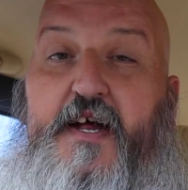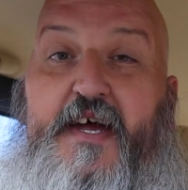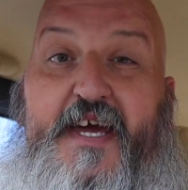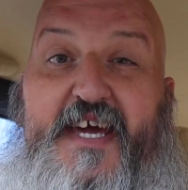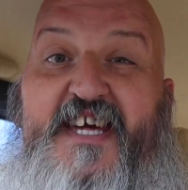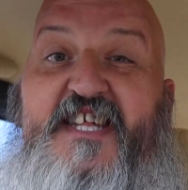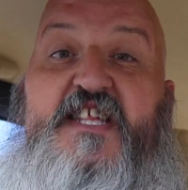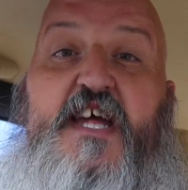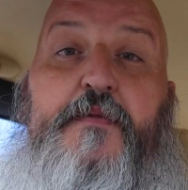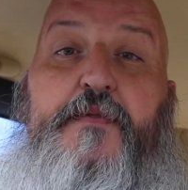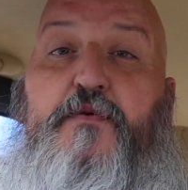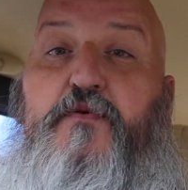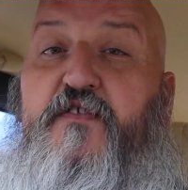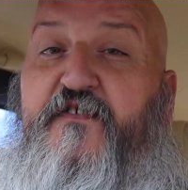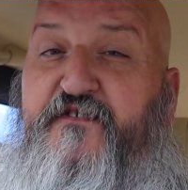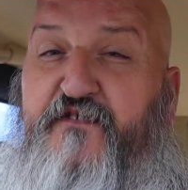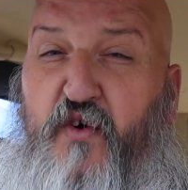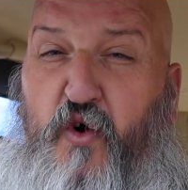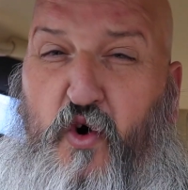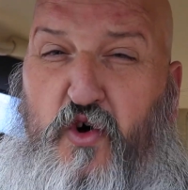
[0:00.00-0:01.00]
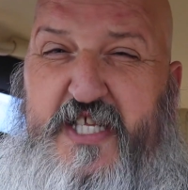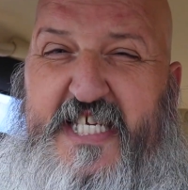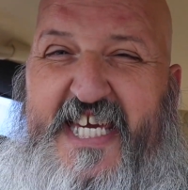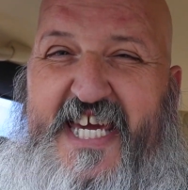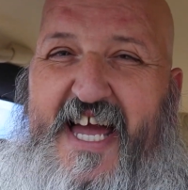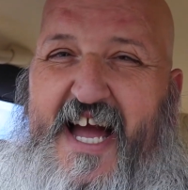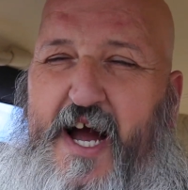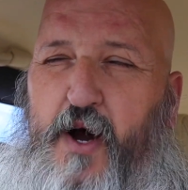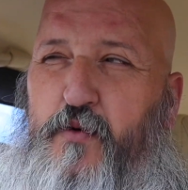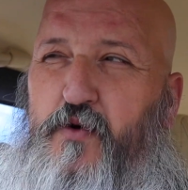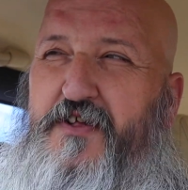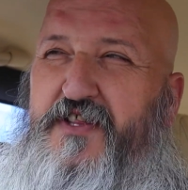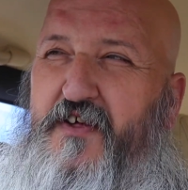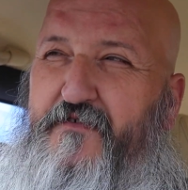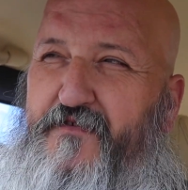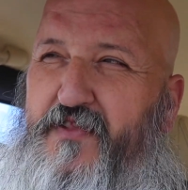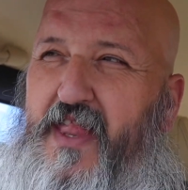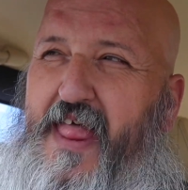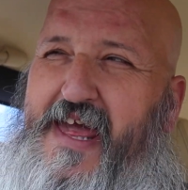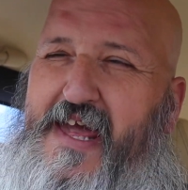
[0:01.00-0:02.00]
He said there was 40 hours
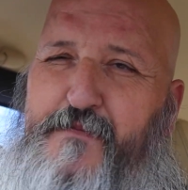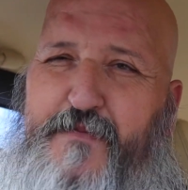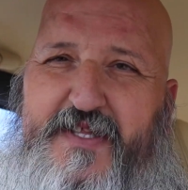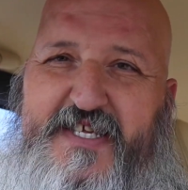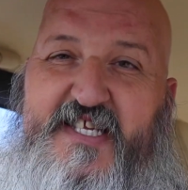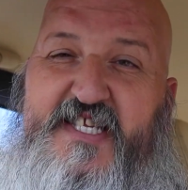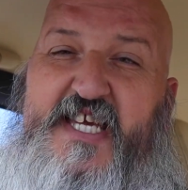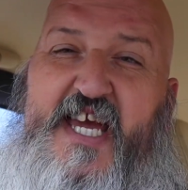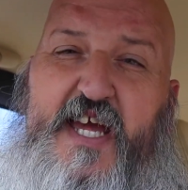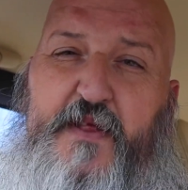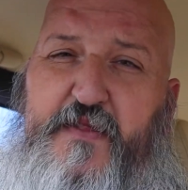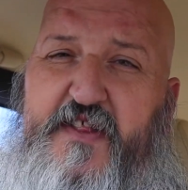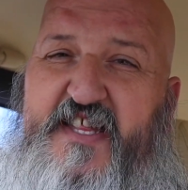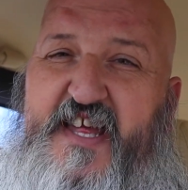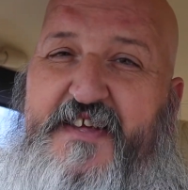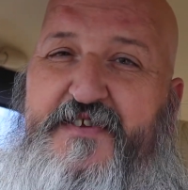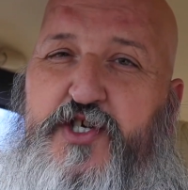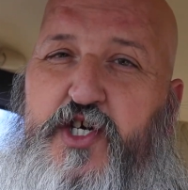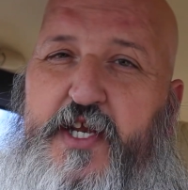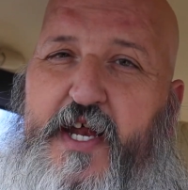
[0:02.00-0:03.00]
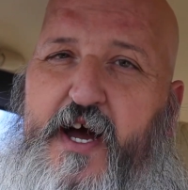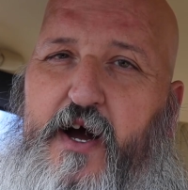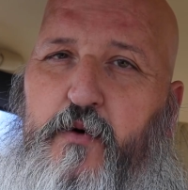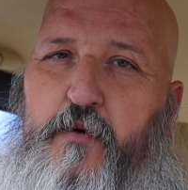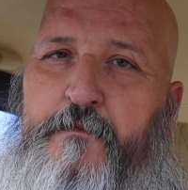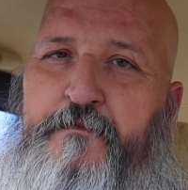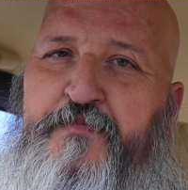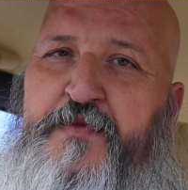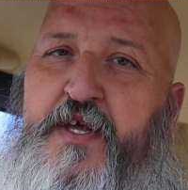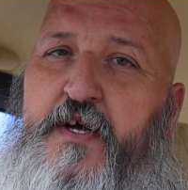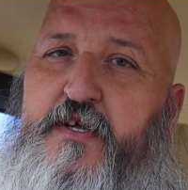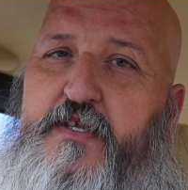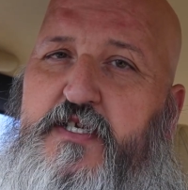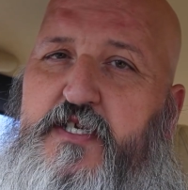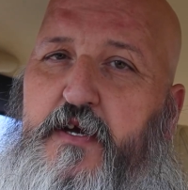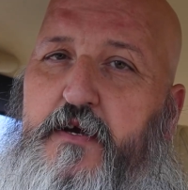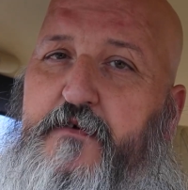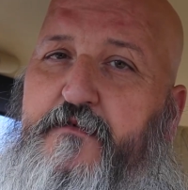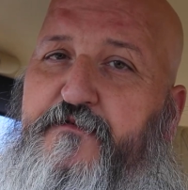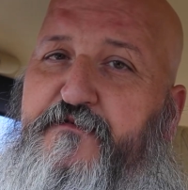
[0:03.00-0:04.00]
of labour to take this engine out,
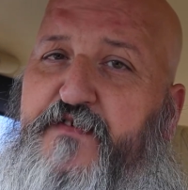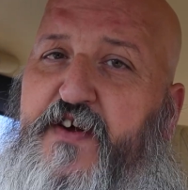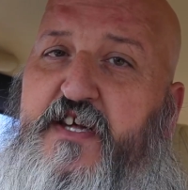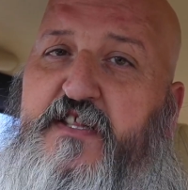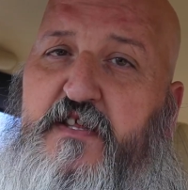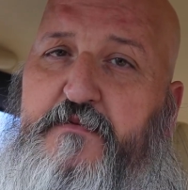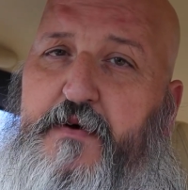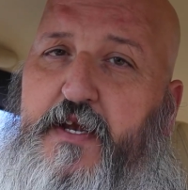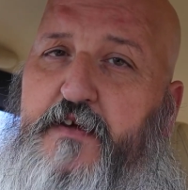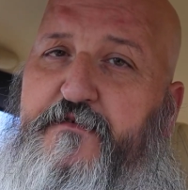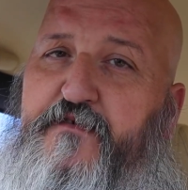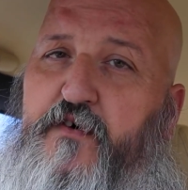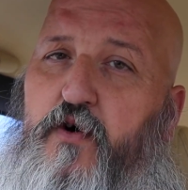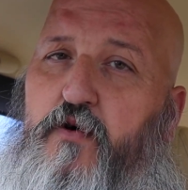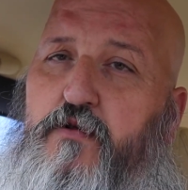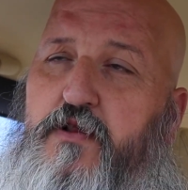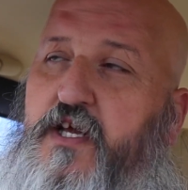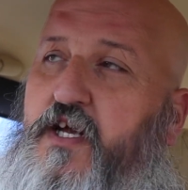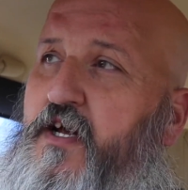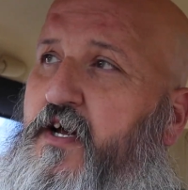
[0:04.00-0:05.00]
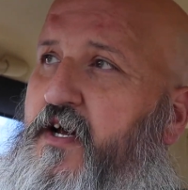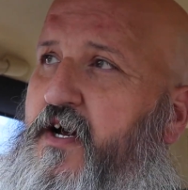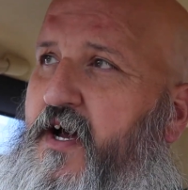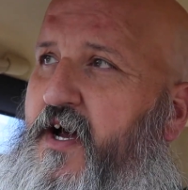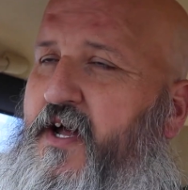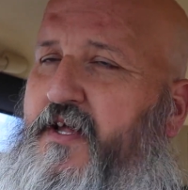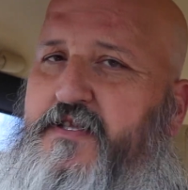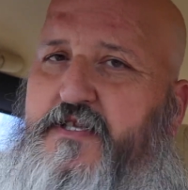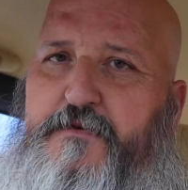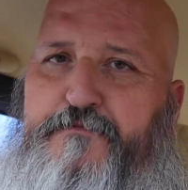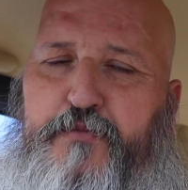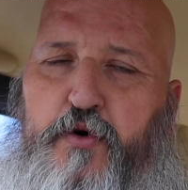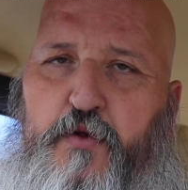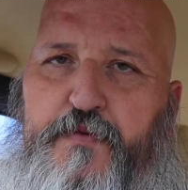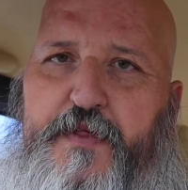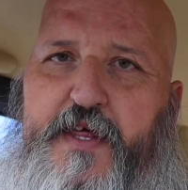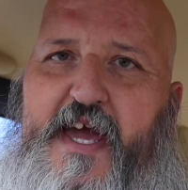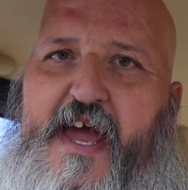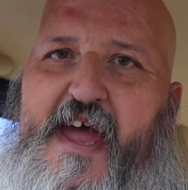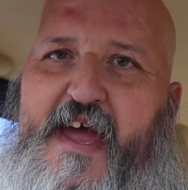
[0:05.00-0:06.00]
to fix the manifold, and to
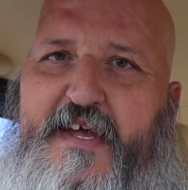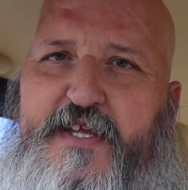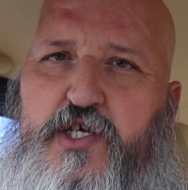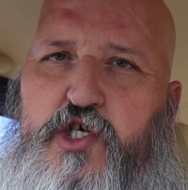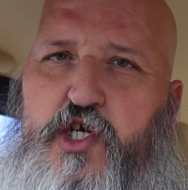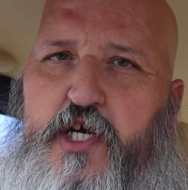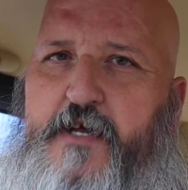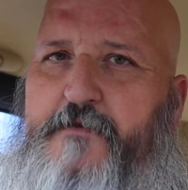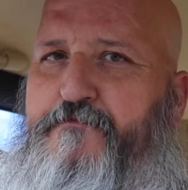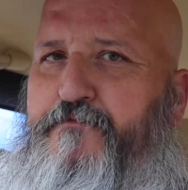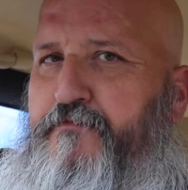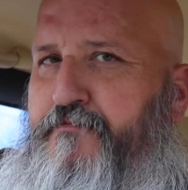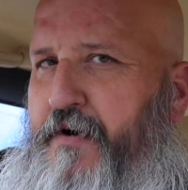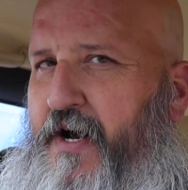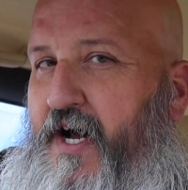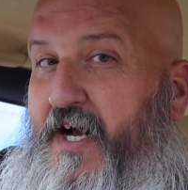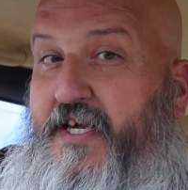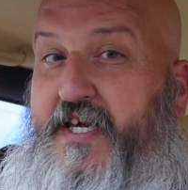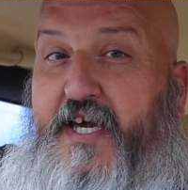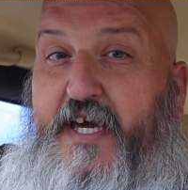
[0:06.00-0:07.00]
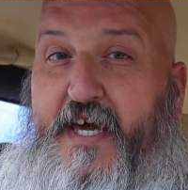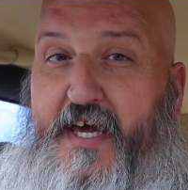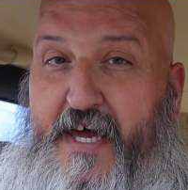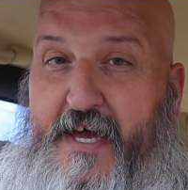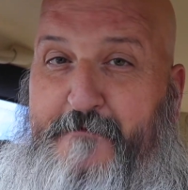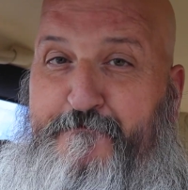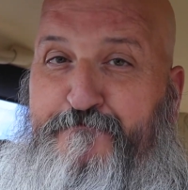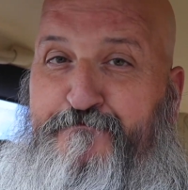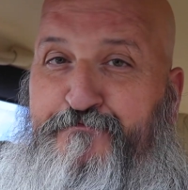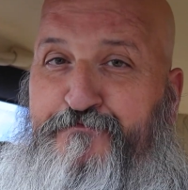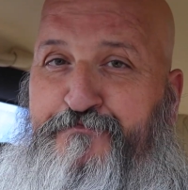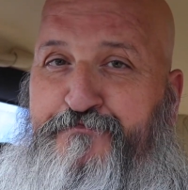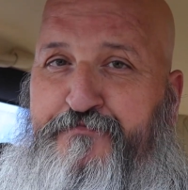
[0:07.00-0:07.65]
put the engine back in.